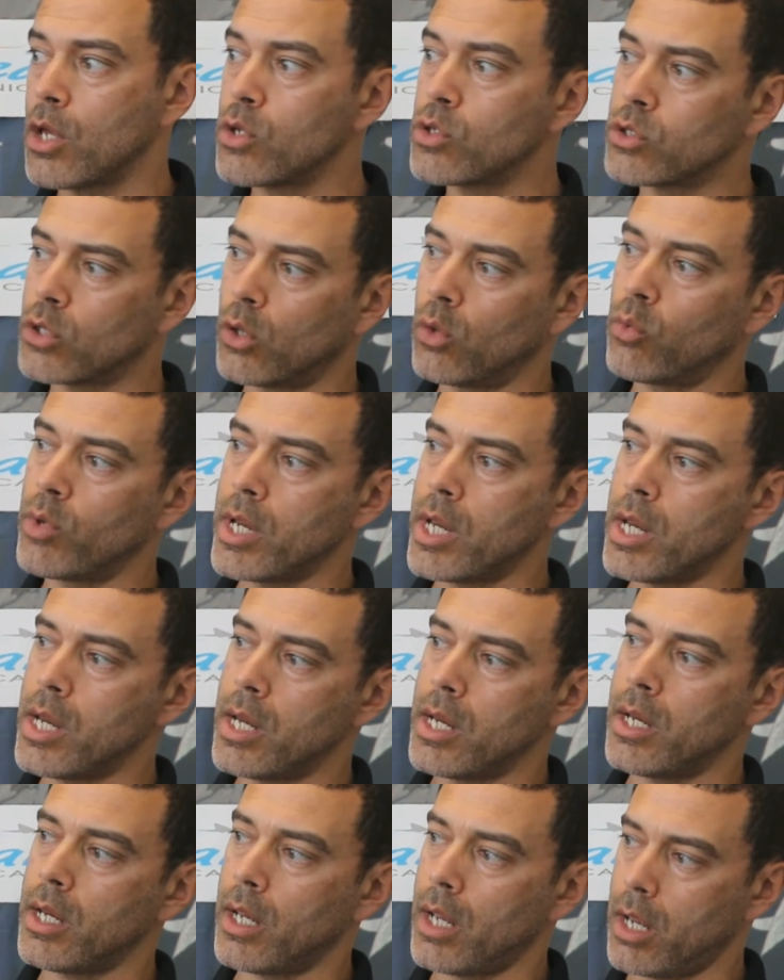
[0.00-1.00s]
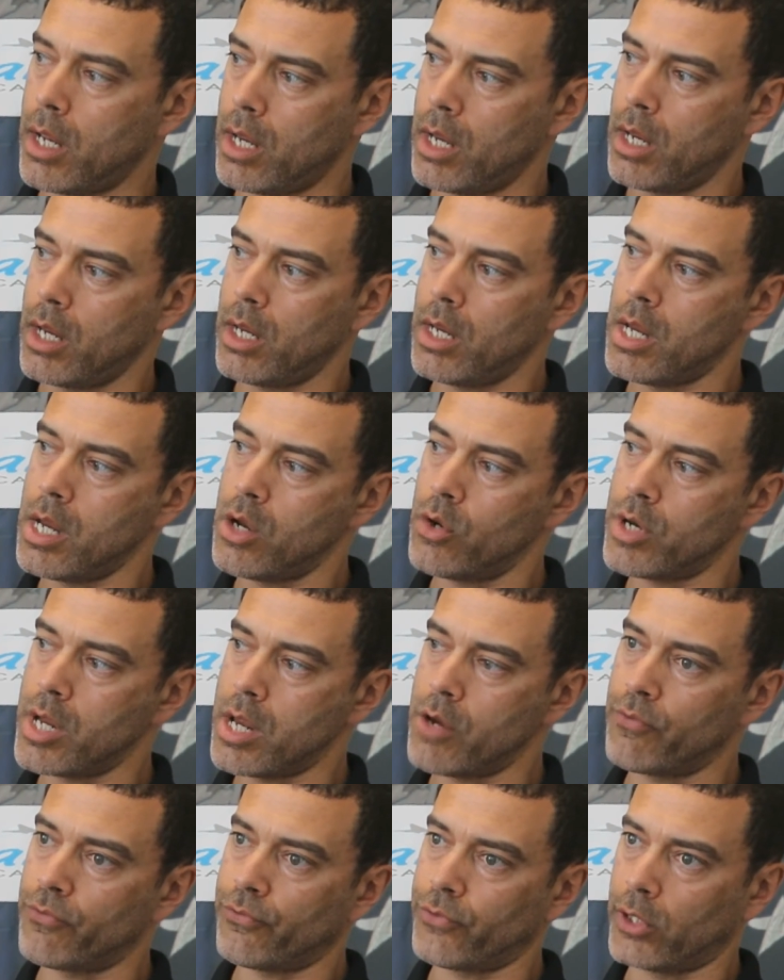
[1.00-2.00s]
So
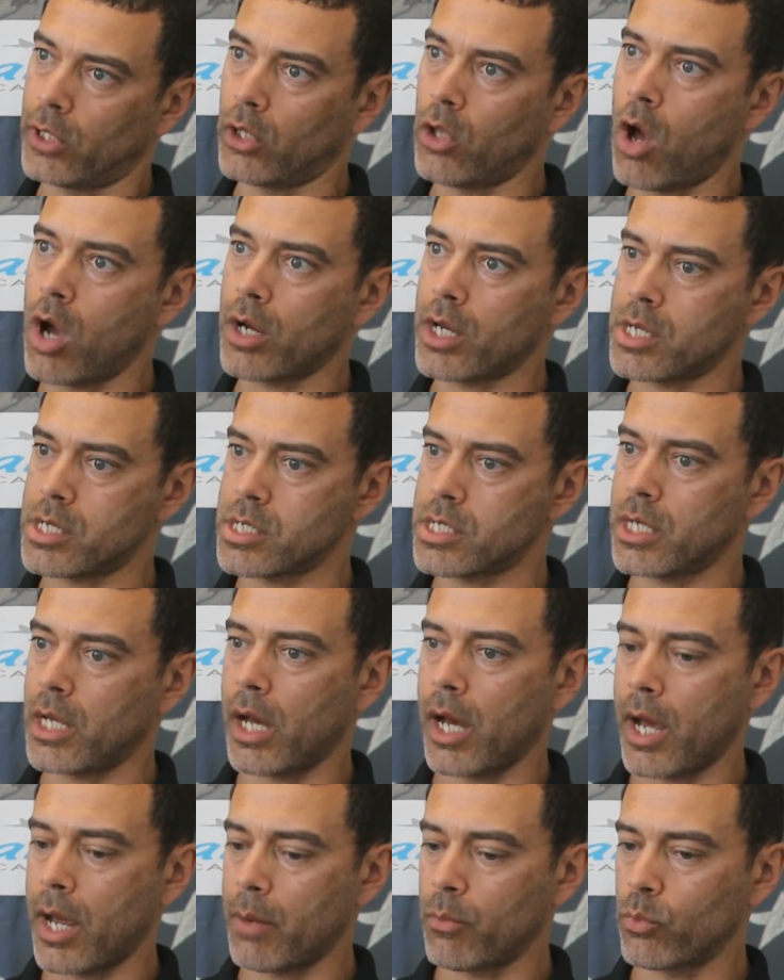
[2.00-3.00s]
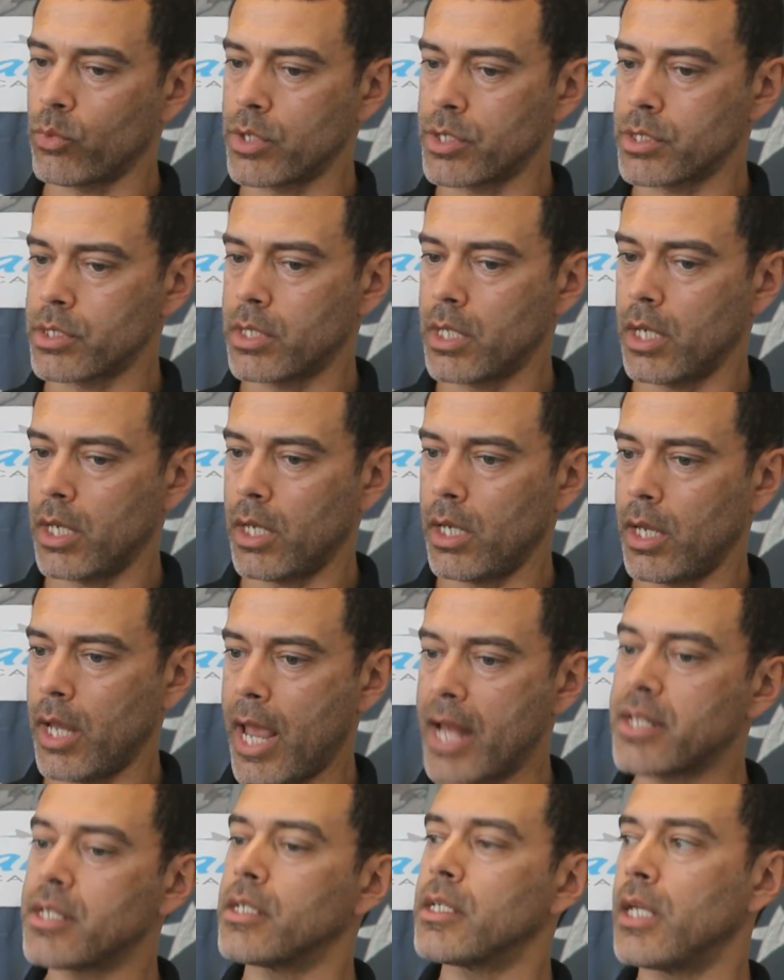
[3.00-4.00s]
EOD for the longest time was the
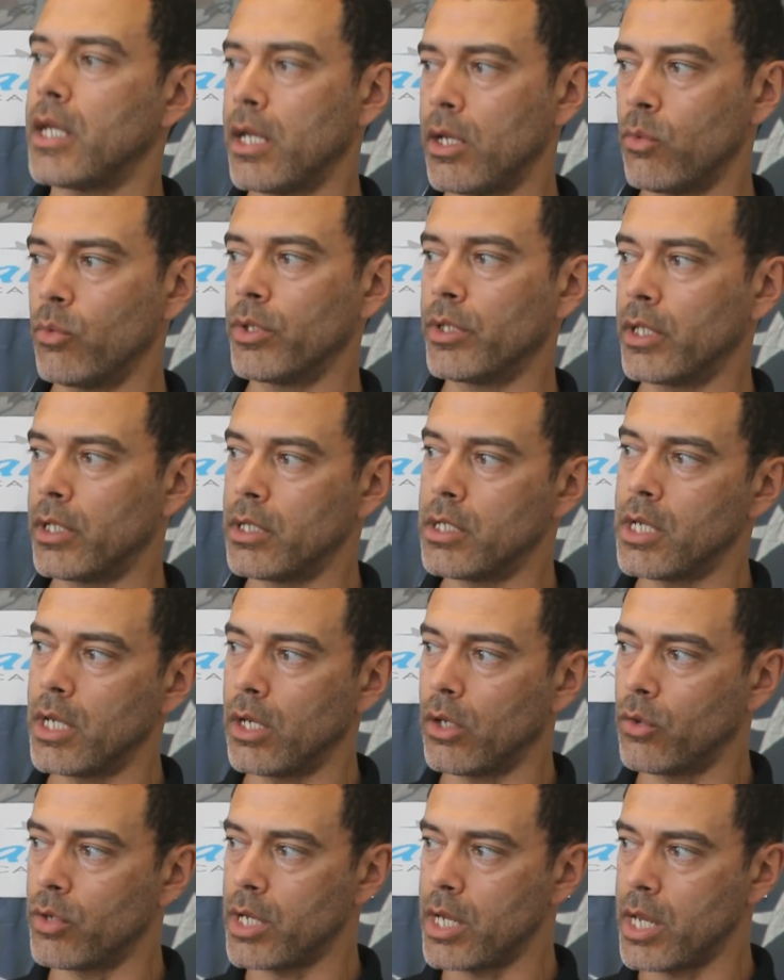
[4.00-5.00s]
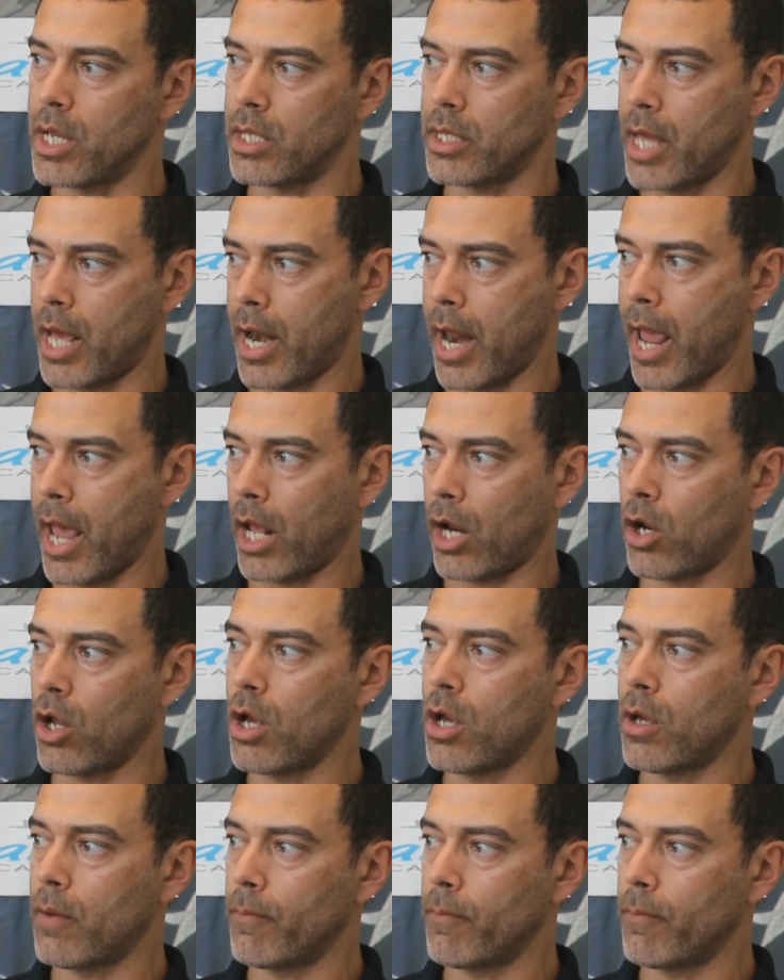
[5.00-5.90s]
entity within DoD that had